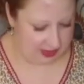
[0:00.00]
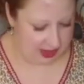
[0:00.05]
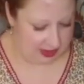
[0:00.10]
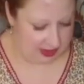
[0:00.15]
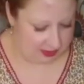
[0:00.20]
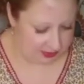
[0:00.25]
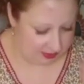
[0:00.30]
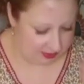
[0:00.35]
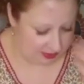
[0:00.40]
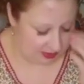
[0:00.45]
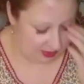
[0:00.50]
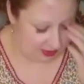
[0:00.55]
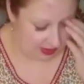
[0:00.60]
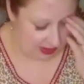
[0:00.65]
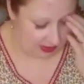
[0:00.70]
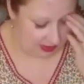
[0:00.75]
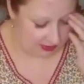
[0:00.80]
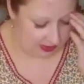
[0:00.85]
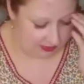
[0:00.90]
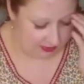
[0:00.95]
I don't
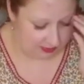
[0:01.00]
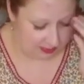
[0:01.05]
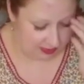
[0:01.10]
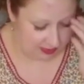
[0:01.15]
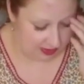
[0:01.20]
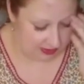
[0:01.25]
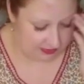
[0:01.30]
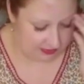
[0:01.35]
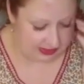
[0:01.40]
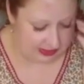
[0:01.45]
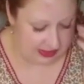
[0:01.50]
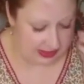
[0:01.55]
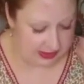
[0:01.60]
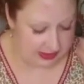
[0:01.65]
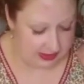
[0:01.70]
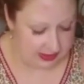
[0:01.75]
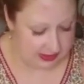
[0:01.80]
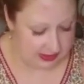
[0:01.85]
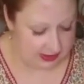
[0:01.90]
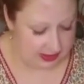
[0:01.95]
have the prayer
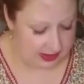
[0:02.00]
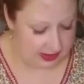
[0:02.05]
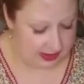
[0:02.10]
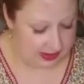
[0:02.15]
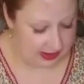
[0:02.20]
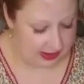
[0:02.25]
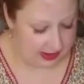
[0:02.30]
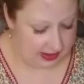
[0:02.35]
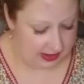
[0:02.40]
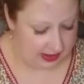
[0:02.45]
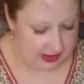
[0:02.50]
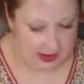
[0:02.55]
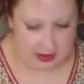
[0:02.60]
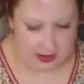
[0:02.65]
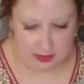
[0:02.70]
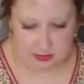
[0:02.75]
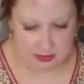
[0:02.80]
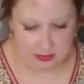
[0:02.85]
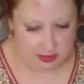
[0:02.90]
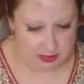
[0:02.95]
recited, and
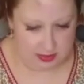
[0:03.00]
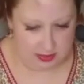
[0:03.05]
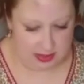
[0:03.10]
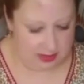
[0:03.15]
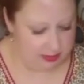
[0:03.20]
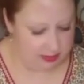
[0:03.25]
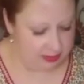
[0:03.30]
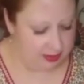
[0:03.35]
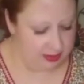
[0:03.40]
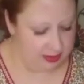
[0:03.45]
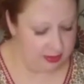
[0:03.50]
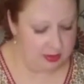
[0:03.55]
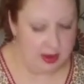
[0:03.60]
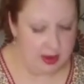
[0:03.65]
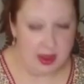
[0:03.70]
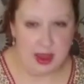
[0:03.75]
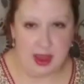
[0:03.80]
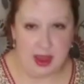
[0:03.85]
I don't know Hebrew.